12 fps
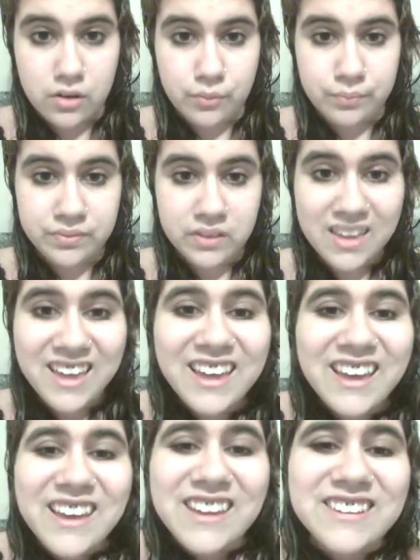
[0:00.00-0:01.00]
and as soon as
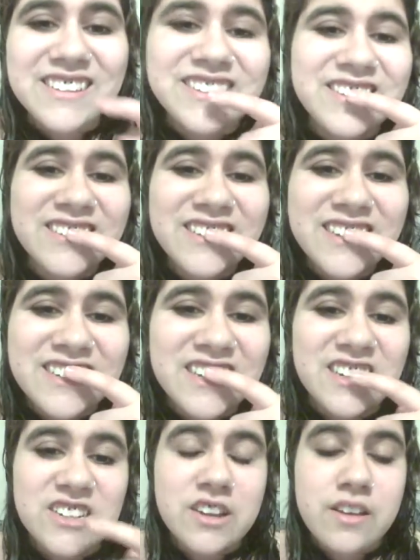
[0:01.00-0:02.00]
I changed it,
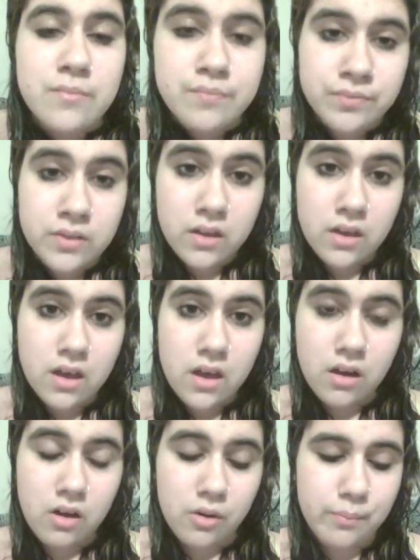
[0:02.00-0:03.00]

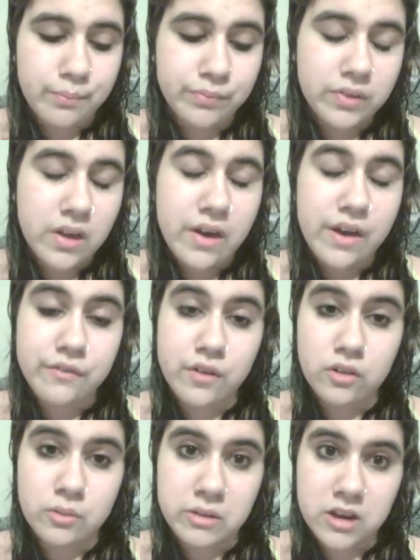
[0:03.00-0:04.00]
I felt immediately
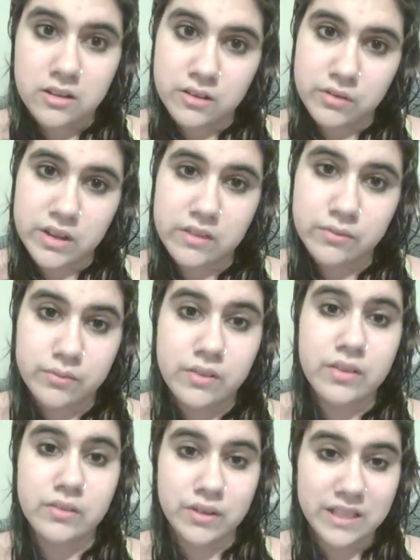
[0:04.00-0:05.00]
relieved
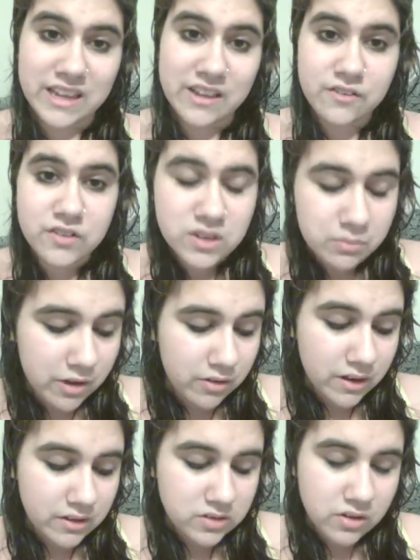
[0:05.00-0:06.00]
about it. So, like,
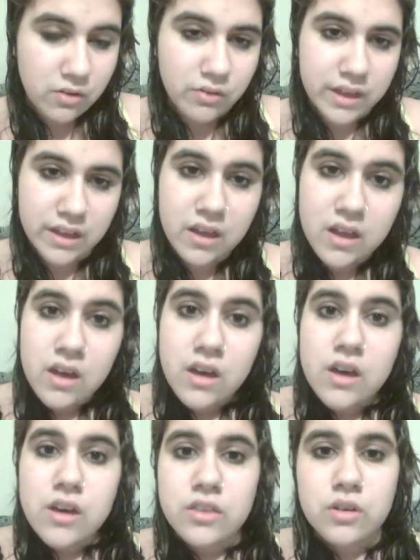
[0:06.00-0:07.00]
there wasn't
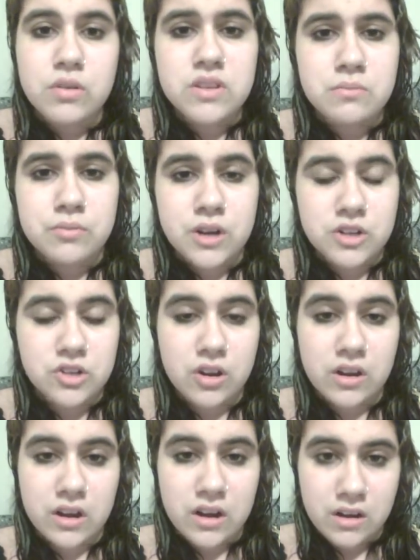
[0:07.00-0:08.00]
pressure on it anymore,
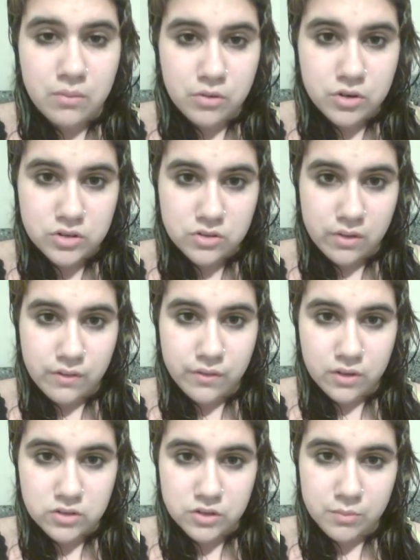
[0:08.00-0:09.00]
so it felt so much better.
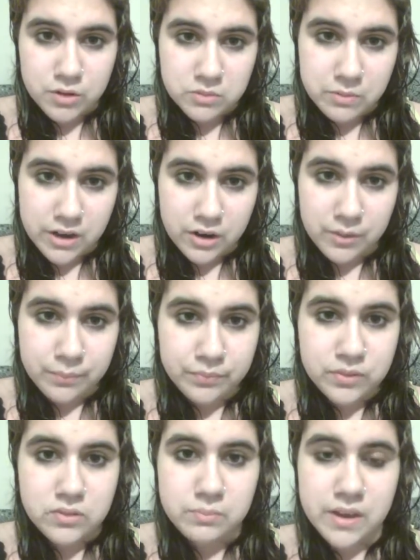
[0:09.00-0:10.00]
Because when
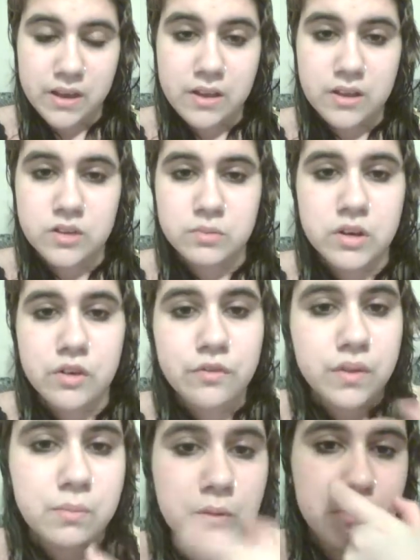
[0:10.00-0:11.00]
you flip up a piercing,
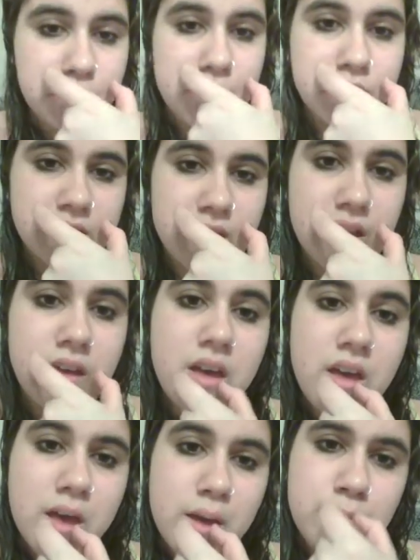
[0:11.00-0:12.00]
it puts pressure
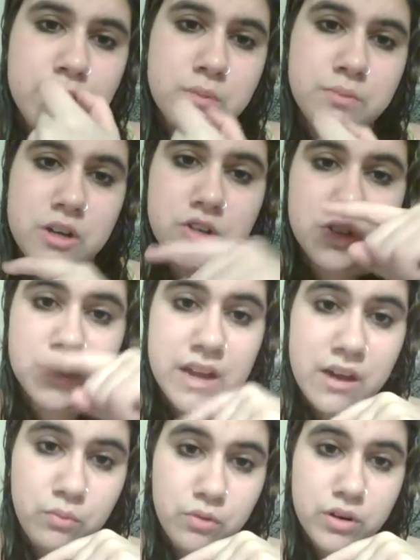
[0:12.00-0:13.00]
downward, so
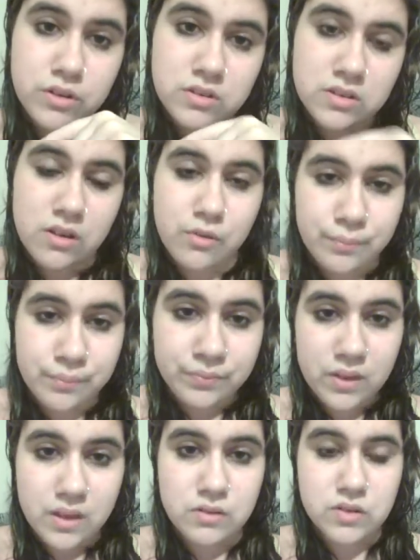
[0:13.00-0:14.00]
it was really
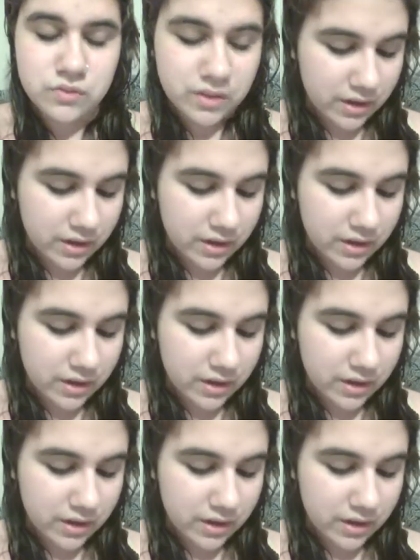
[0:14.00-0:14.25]
hurting my